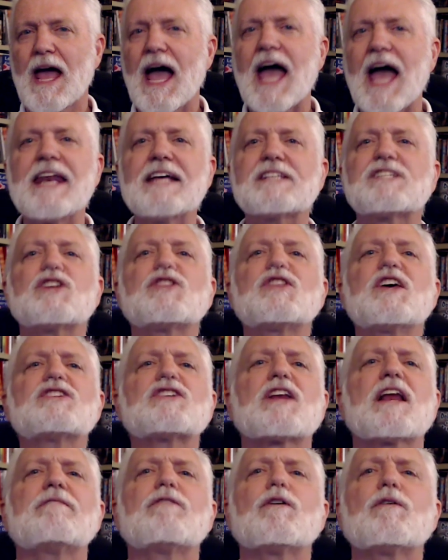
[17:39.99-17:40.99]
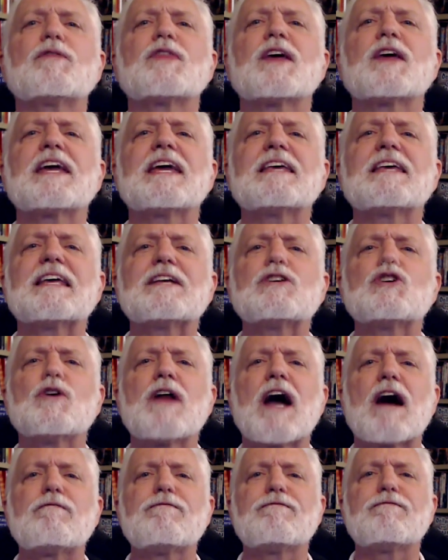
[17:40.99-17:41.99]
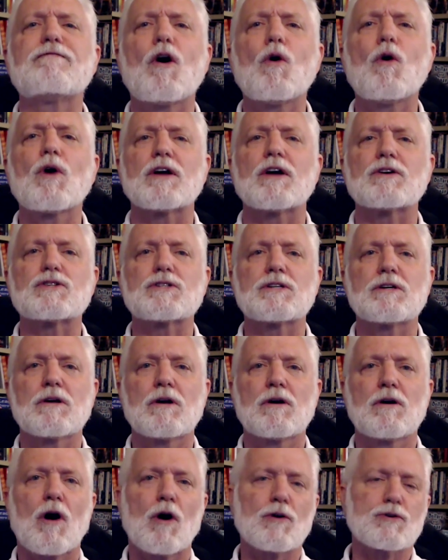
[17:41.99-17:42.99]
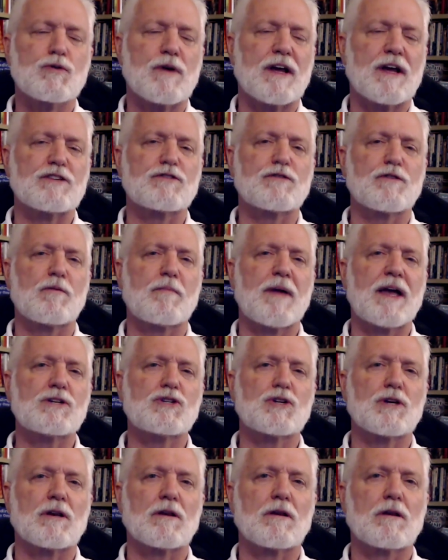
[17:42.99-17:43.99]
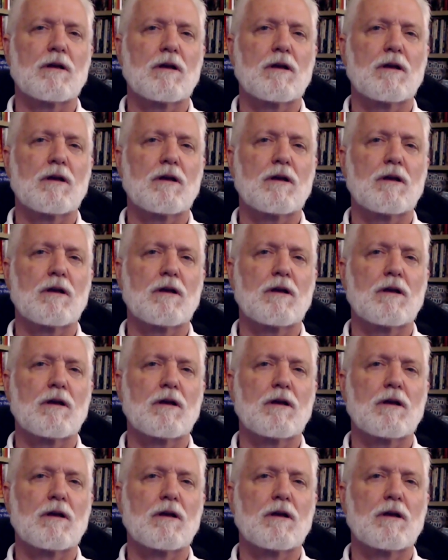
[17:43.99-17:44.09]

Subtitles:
And it's at this level of thinking that you're now focused on transformation.